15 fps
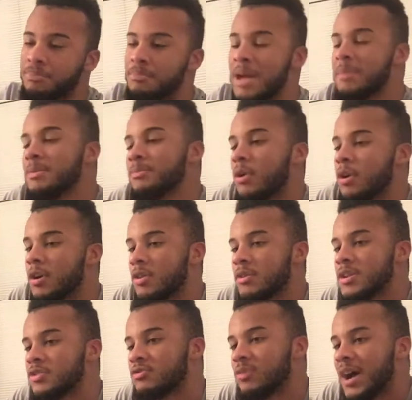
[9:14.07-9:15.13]
Maybe part of the
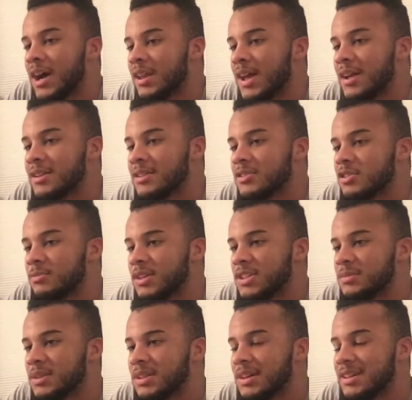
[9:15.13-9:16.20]
reason why I like this so
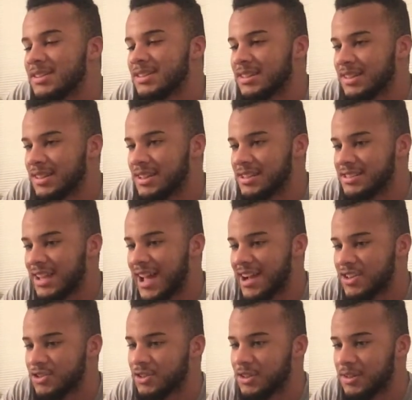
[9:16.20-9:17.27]
much is because he's
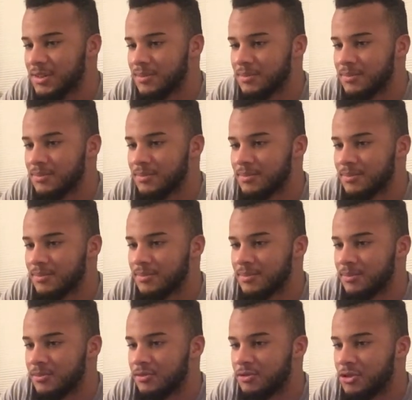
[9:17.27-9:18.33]
actually
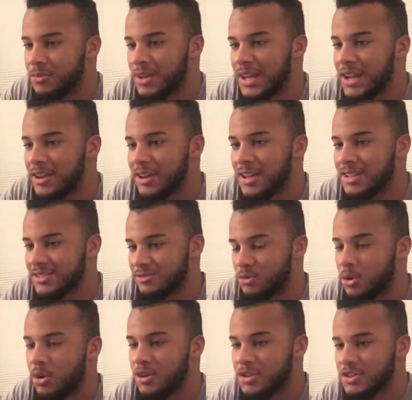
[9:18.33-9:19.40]
formulating his
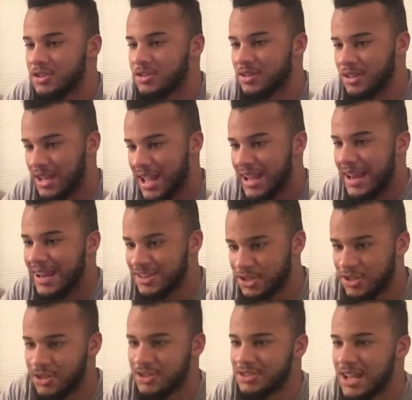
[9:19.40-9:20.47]
words and I can
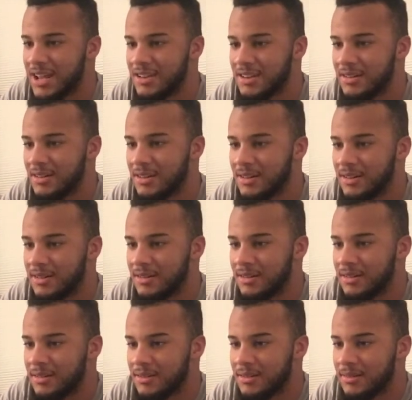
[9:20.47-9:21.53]
actually understand it.
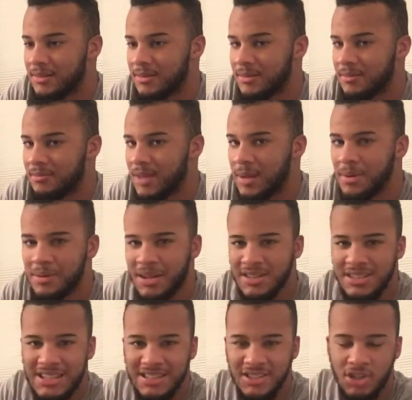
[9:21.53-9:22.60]
Maybe
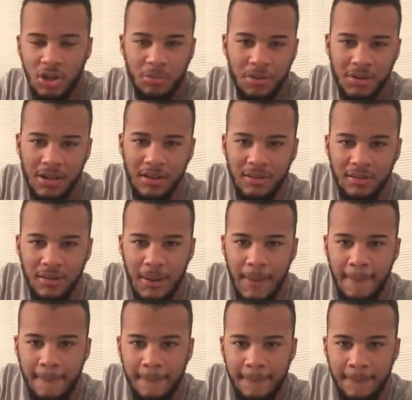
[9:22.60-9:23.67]
because he's sober now.
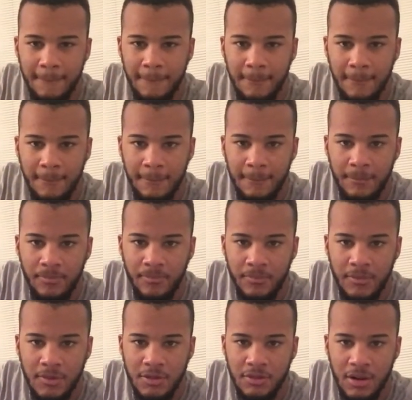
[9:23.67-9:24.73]

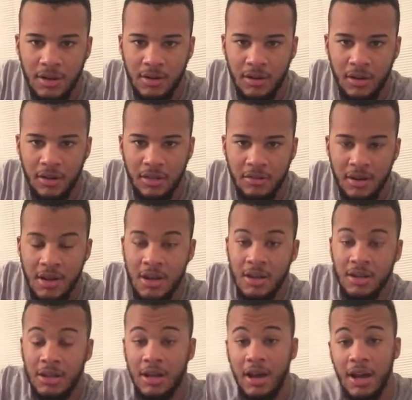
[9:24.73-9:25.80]
Straight call third.
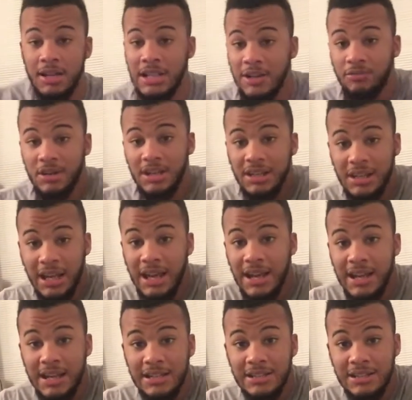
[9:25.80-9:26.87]
Kanye, we get
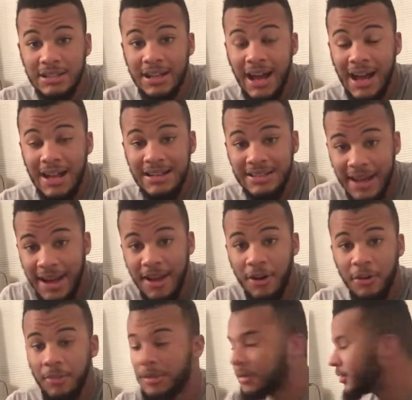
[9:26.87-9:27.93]
it. God damn.